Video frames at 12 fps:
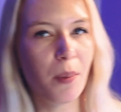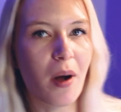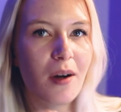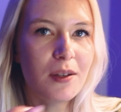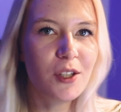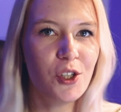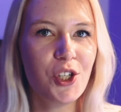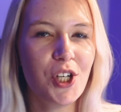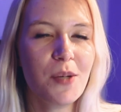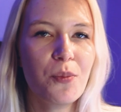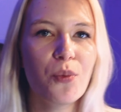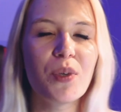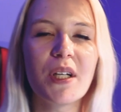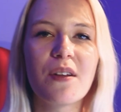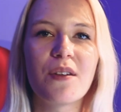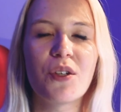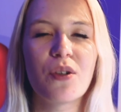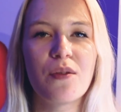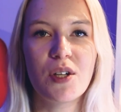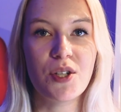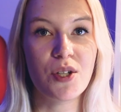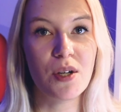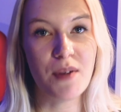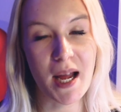partnership with the
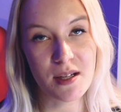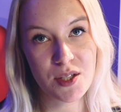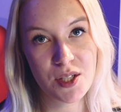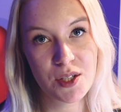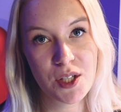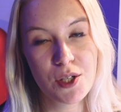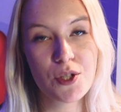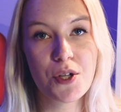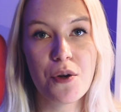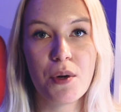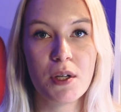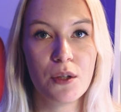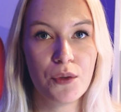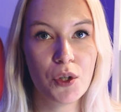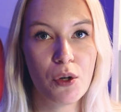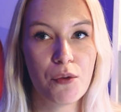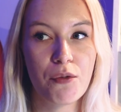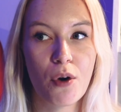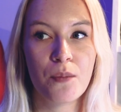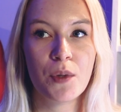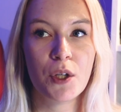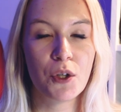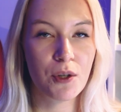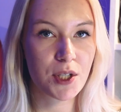University of Helsinki. So, and if you're from
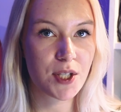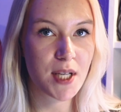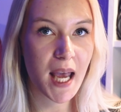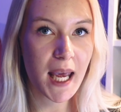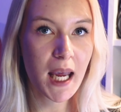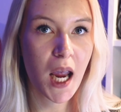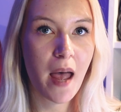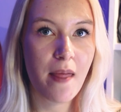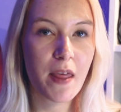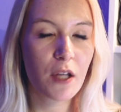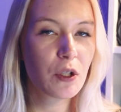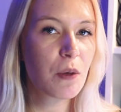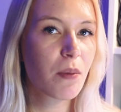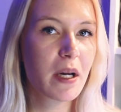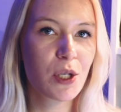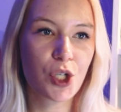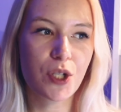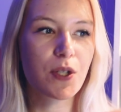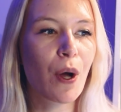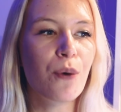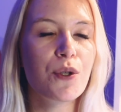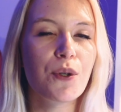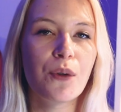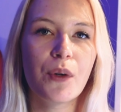the USA, then you might just
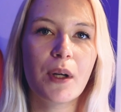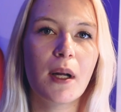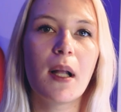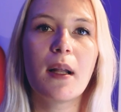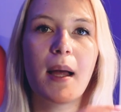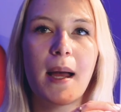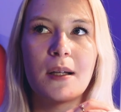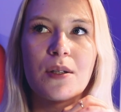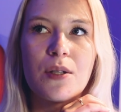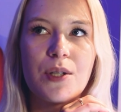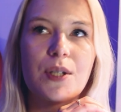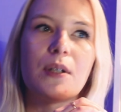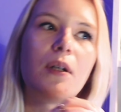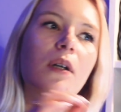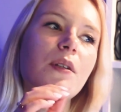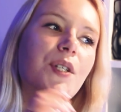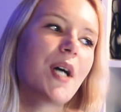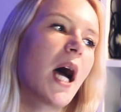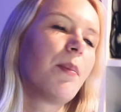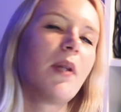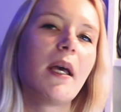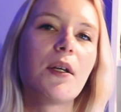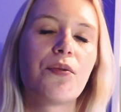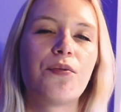go to Google and type
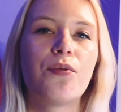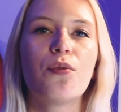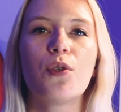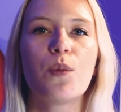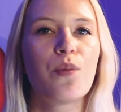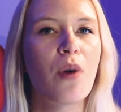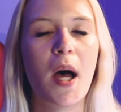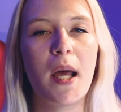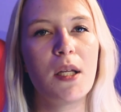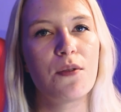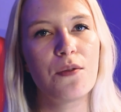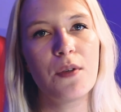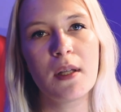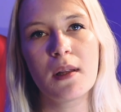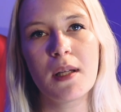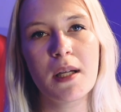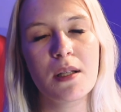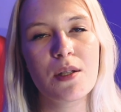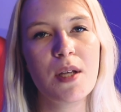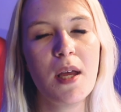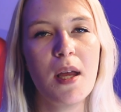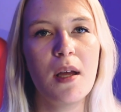FULBRIGHT Finland,